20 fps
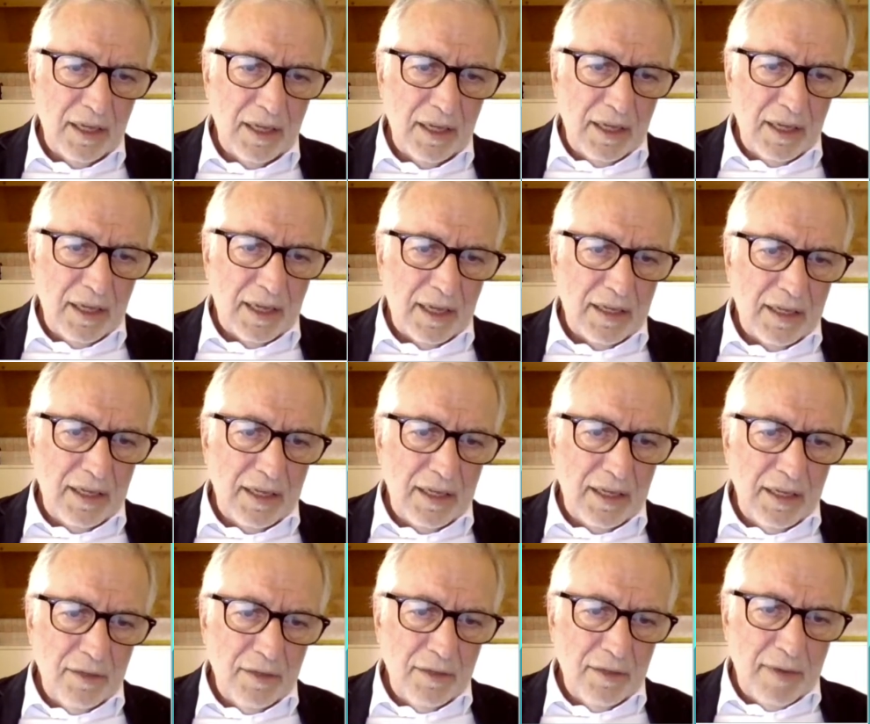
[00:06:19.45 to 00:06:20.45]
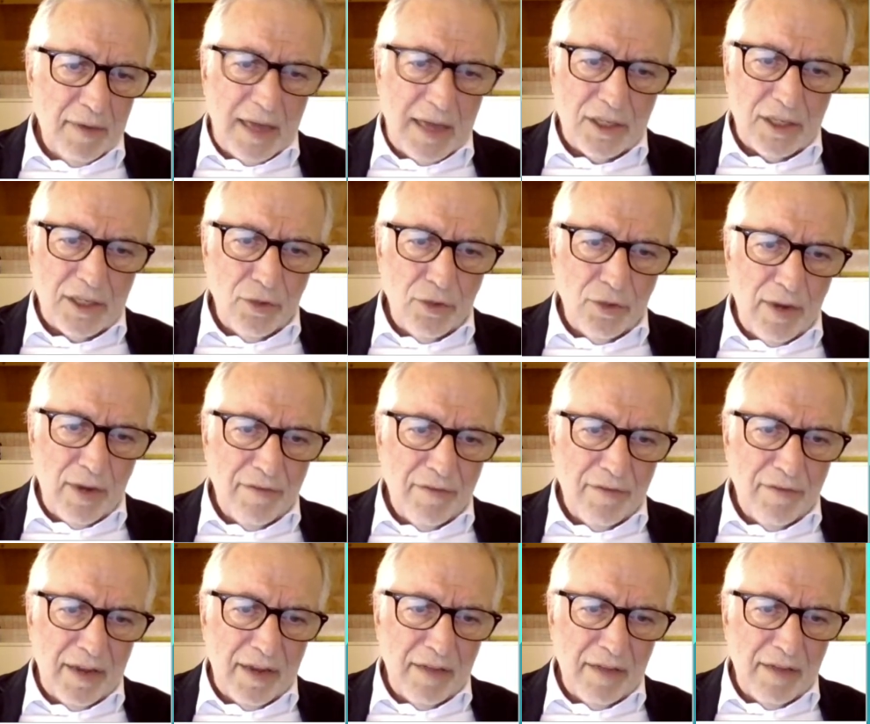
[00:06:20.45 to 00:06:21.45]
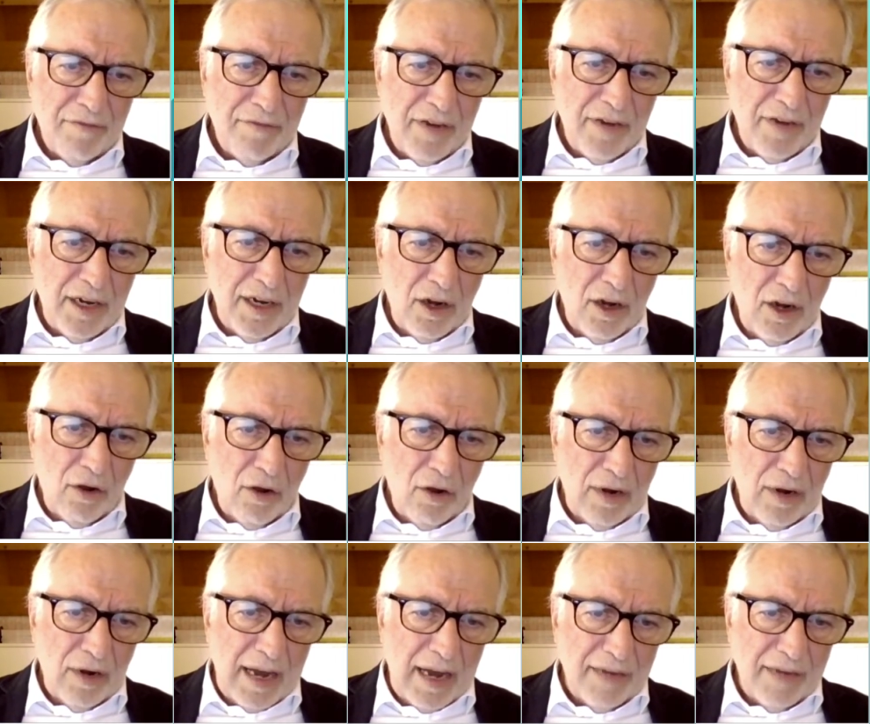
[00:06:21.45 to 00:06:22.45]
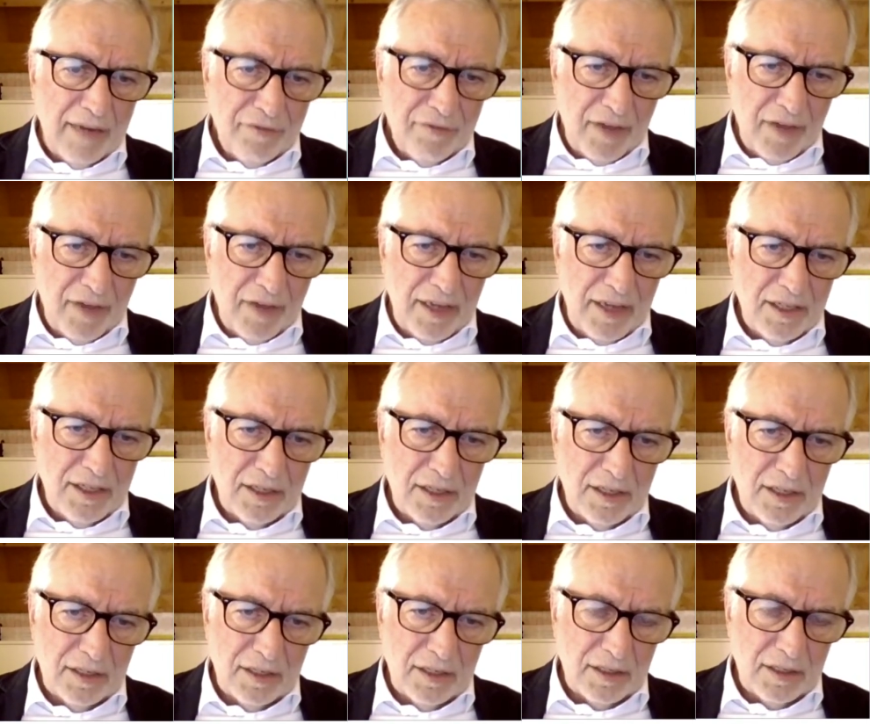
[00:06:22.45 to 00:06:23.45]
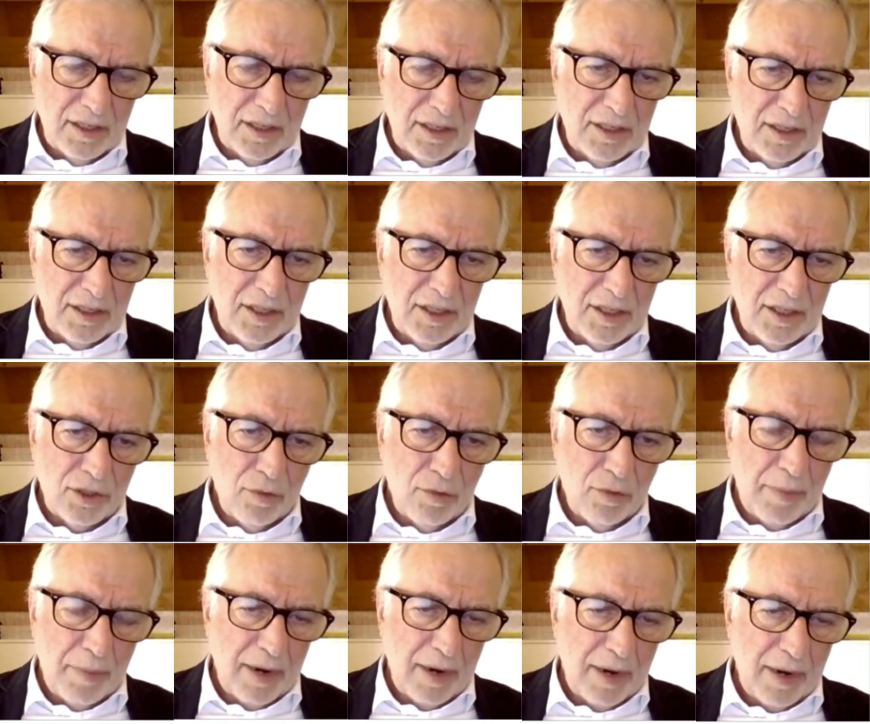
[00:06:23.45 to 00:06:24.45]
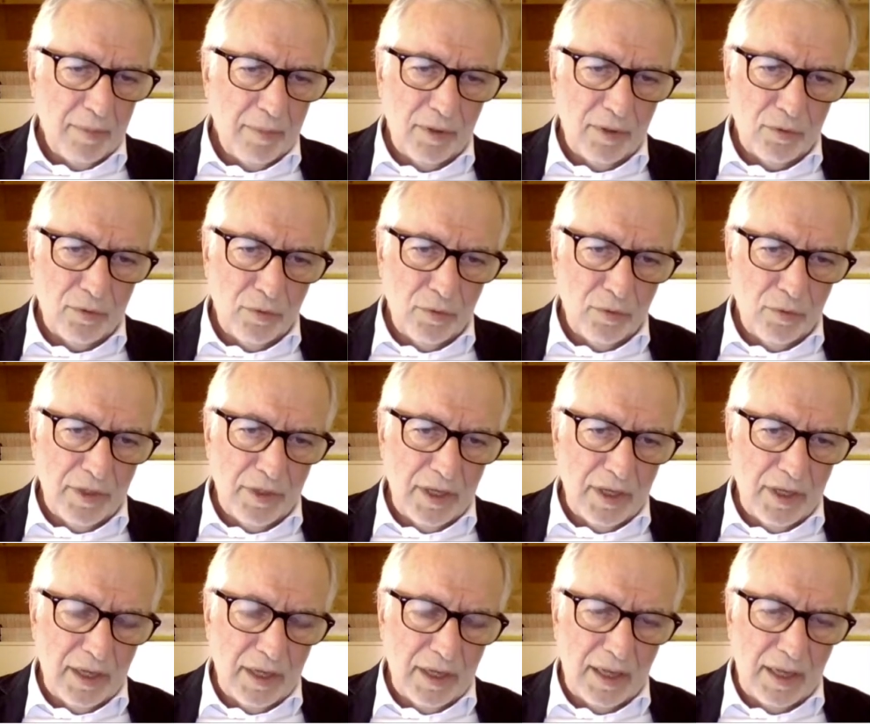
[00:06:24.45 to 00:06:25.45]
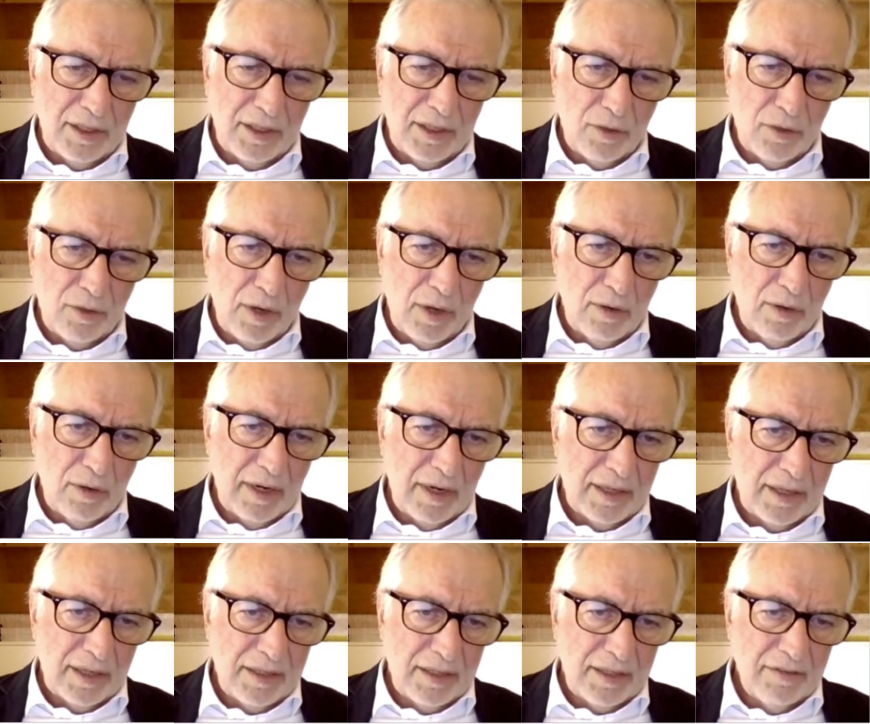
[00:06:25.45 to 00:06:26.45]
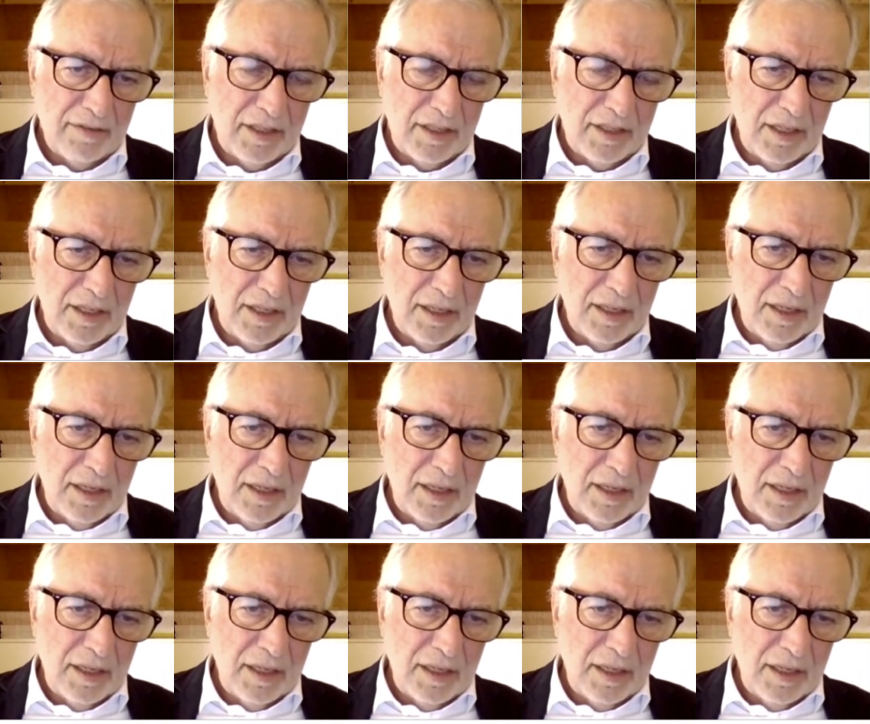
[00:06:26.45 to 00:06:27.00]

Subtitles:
And as you have a very long lag phase, it is comparable with the anticoagulant activity.